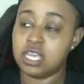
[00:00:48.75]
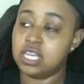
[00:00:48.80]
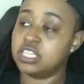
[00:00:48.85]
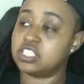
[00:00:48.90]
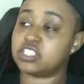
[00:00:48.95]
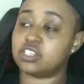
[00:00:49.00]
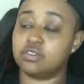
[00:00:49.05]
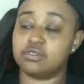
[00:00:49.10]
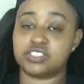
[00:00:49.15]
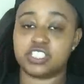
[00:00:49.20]

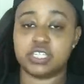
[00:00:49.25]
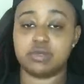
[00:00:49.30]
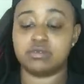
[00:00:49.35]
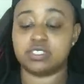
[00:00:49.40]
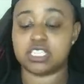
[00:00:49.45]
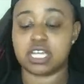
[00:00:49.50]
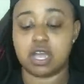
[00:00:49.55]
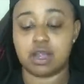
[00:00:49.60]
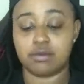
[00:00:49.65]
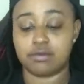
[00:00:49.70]
So if shit
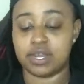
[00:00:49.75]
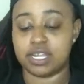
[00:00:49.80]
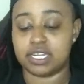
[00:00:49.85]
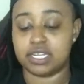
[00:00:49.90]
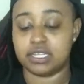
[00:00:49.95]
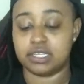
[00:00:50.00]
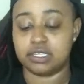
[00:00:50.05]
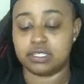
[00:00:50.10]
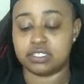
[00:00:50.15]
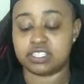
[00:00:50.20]
was
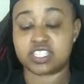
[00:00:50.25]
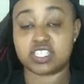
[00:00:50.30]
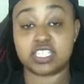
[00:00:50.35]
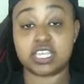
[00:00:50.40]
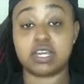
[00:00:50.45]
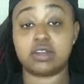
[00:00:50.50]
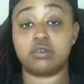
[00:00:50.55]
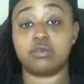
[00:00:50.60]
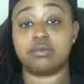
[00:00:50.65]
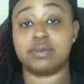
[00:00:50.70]
already
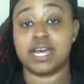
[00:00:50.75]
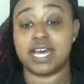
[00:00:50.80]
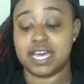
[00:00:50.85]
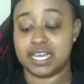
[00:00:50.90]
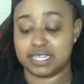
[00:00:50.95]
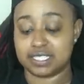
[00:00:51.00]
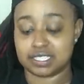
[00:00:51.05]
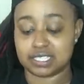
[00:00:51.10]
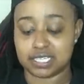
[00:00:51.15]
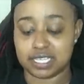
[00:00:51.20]
settled
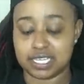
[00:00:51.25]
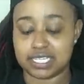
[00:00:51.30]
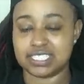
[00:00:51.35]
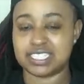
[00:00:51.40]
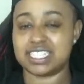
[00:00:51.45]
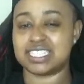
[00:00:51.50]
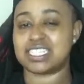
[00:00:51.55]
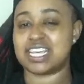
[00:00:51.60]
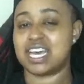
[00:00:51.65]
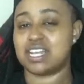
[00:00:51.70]
behind the
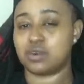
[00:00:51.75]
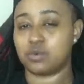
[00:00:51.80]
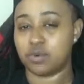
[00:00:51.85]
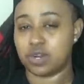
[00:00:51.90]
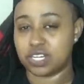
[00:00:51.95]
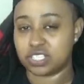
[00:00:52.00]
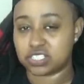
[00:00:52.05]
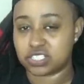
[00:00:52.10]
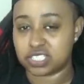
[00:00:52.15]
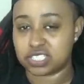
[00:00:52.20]
scenes, that's kind of
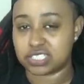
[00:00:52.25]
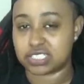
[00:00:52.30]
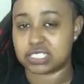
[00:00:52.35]
where it should have